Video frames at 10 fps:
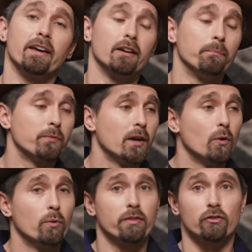denim.
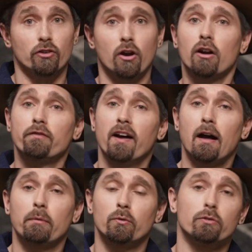With the jacquard
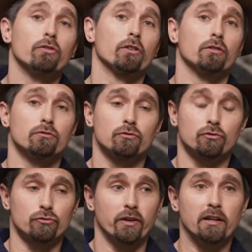fabric, which is our
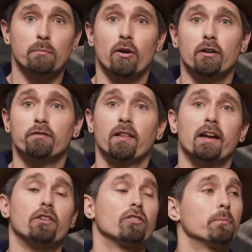trademark
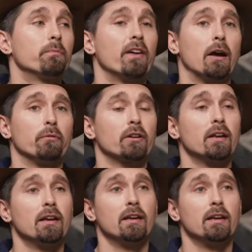flagship fabric,